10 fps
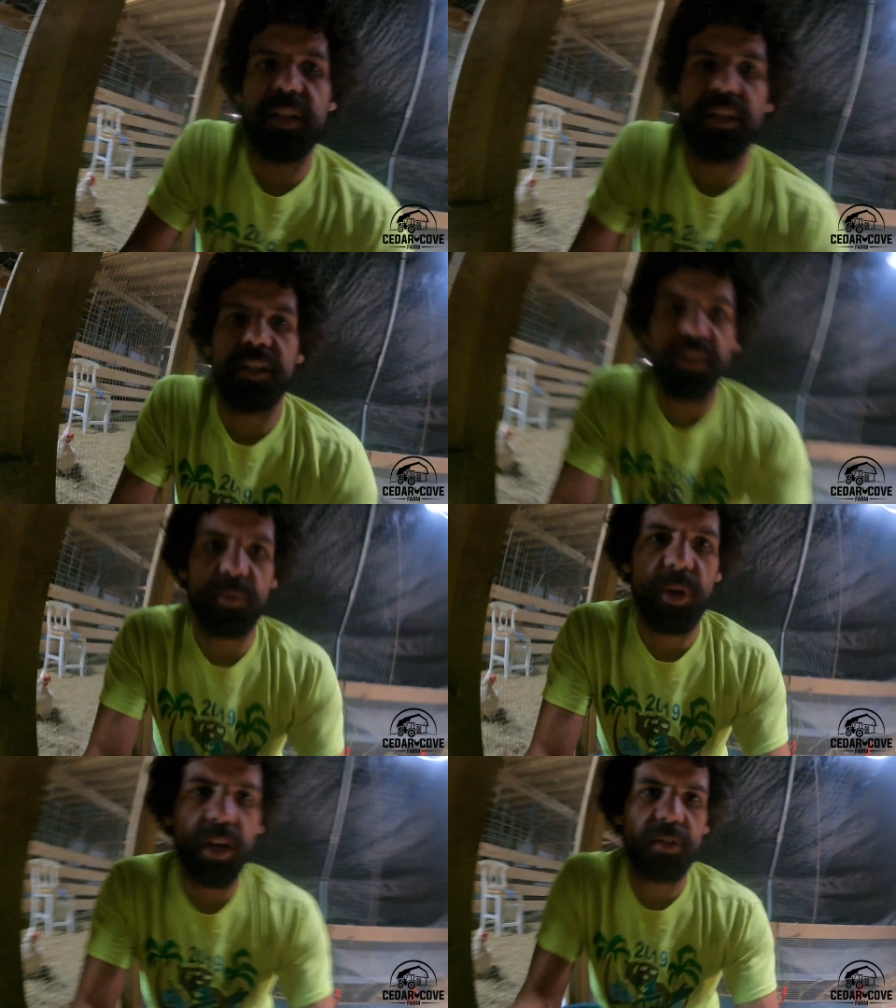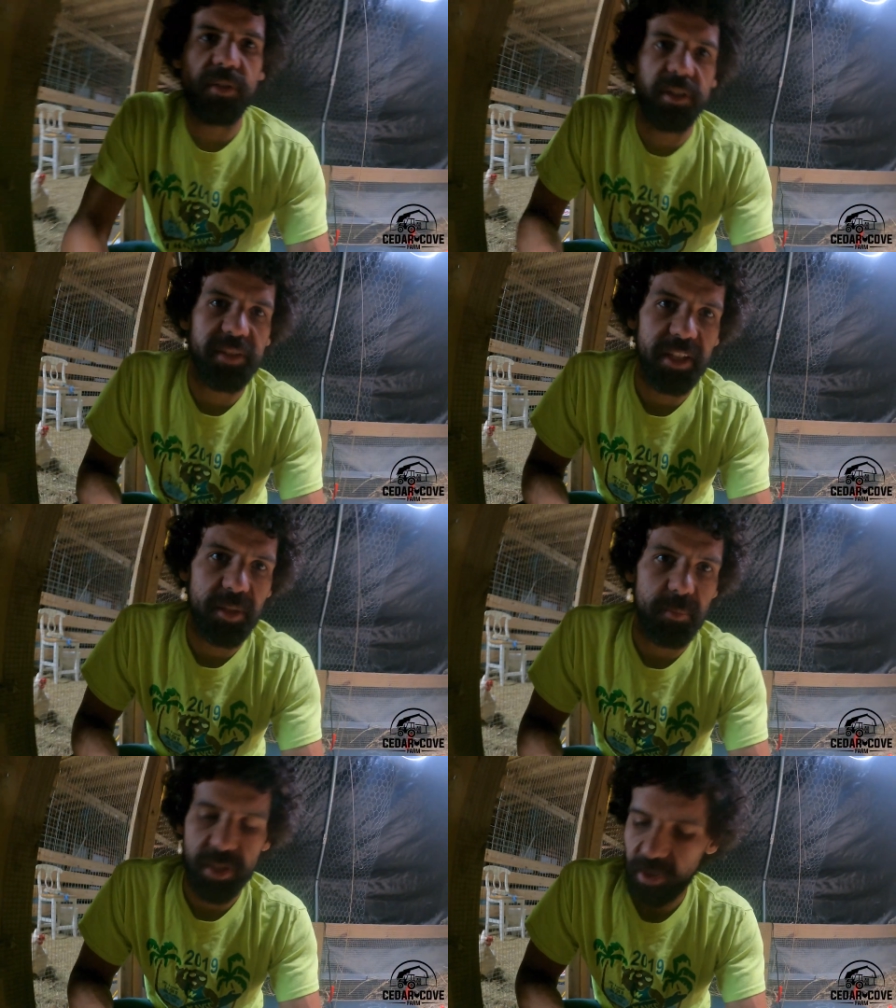another water as they
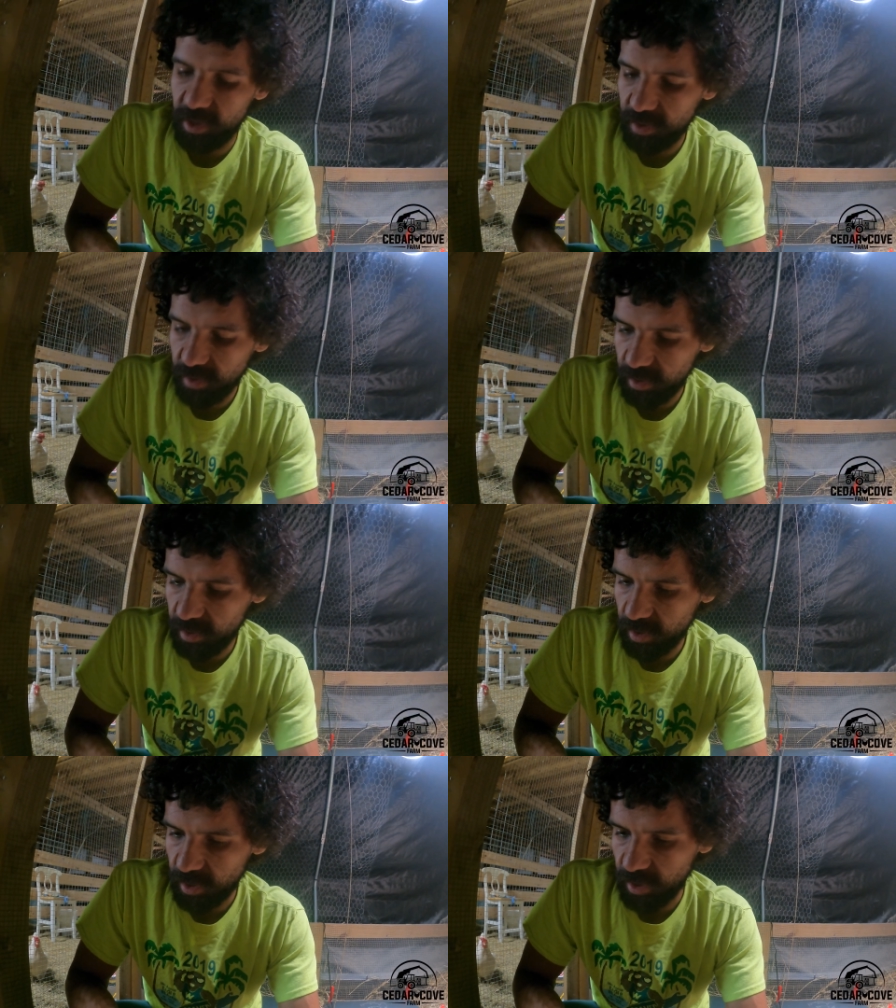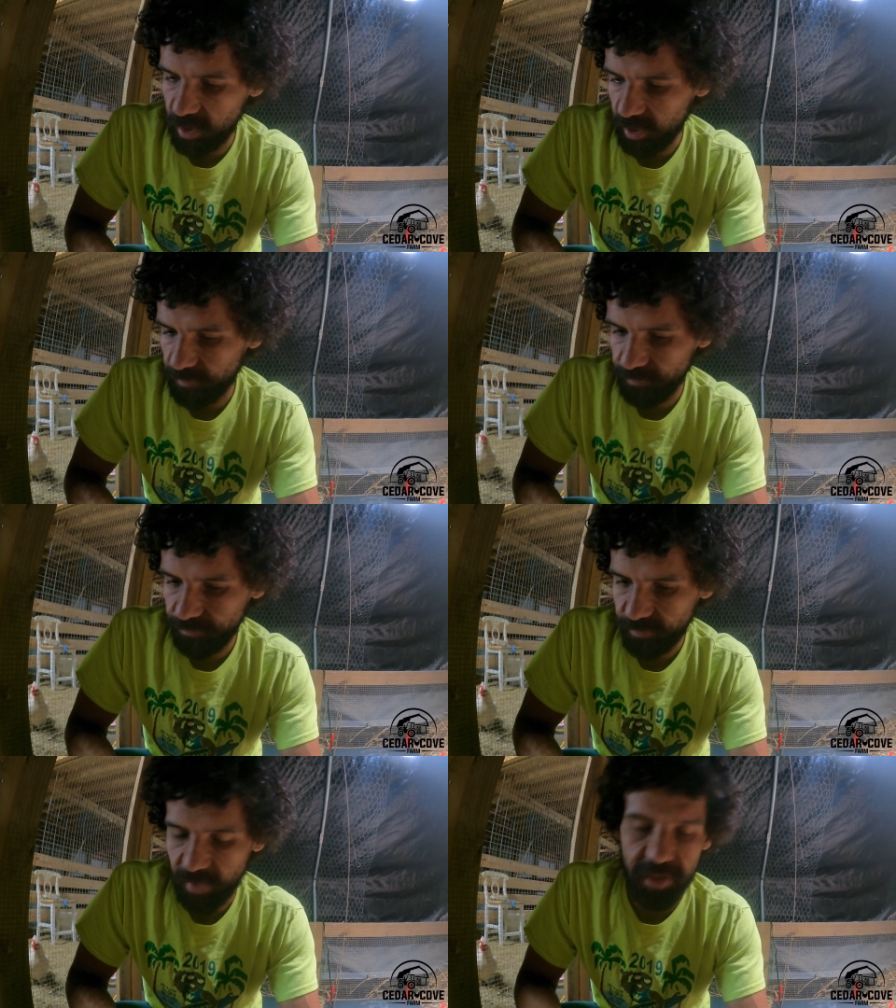get bigger
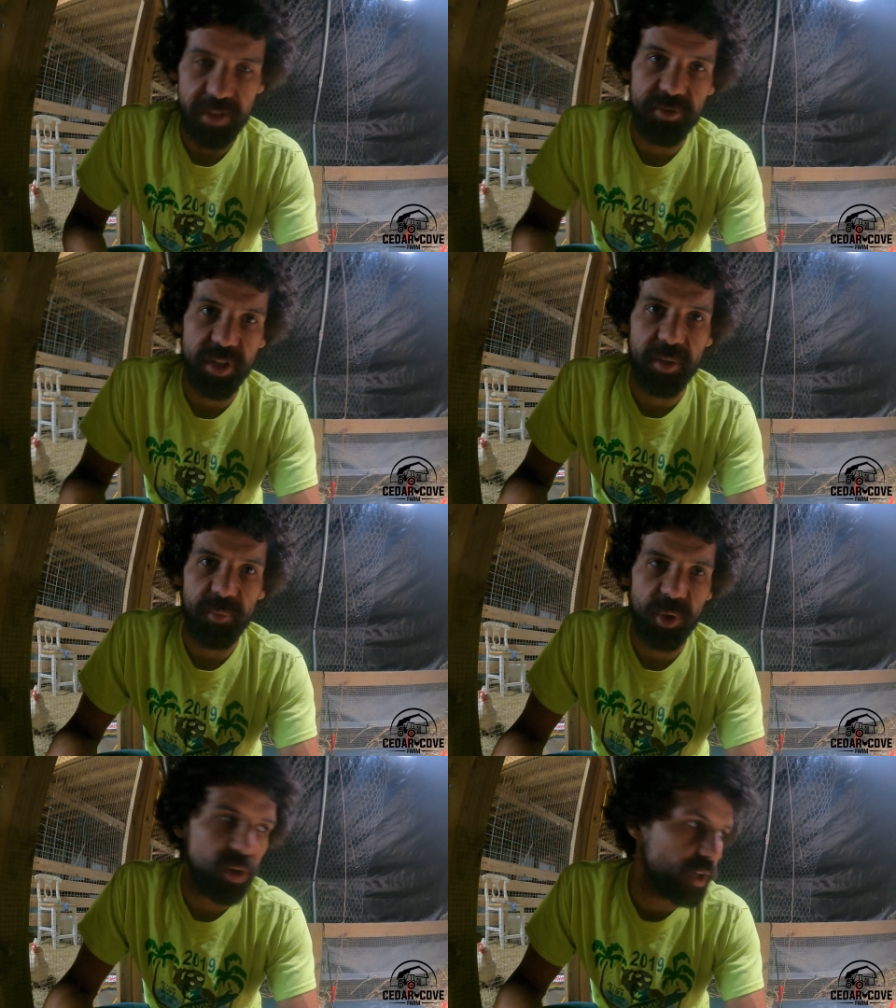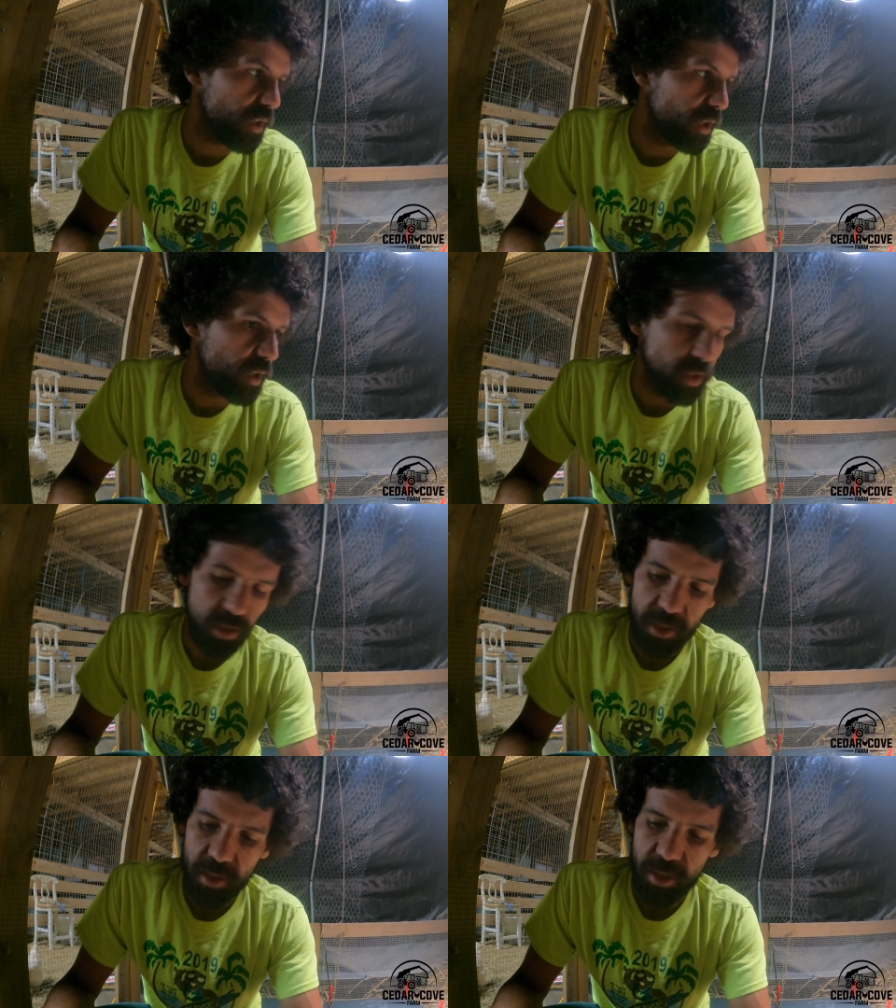and they drink more.
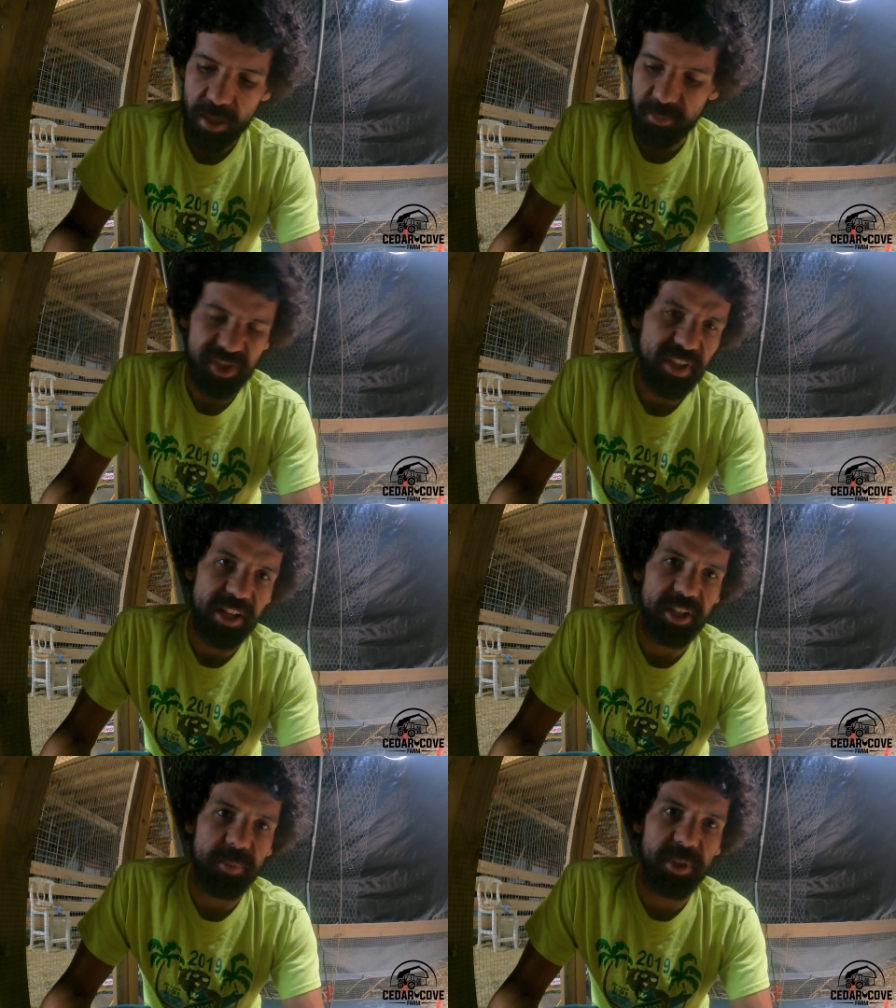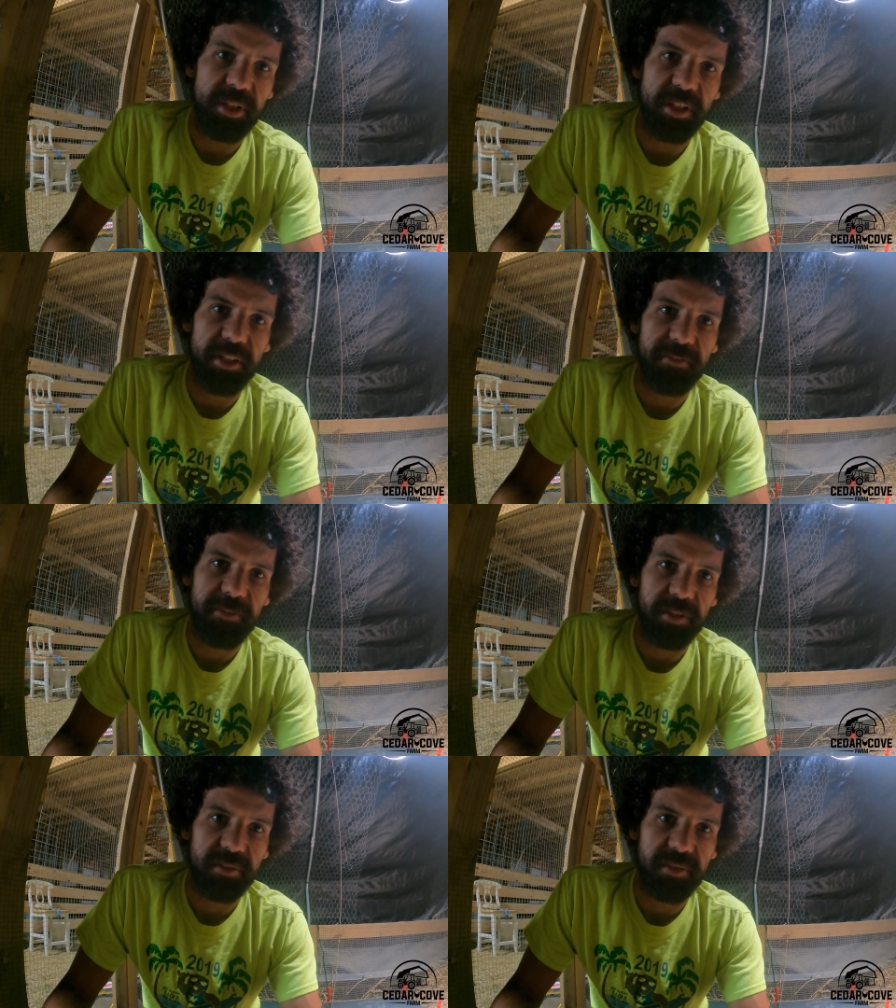I'm just not going to put it in here
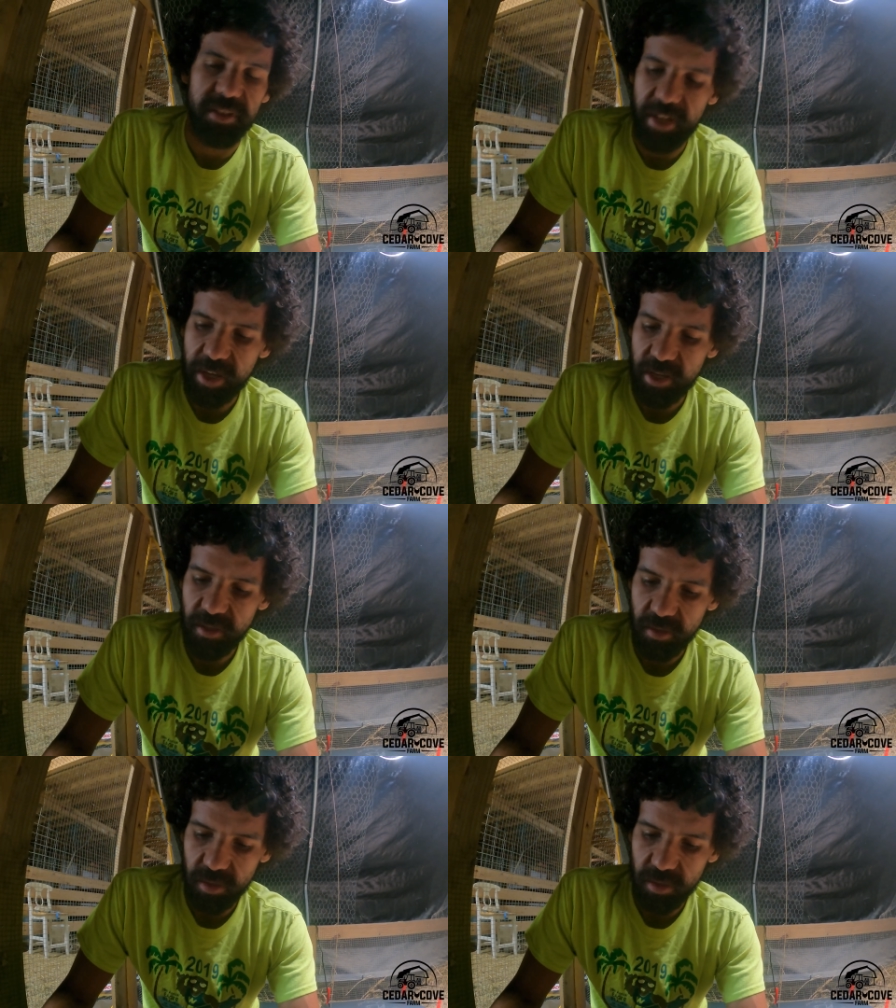for today.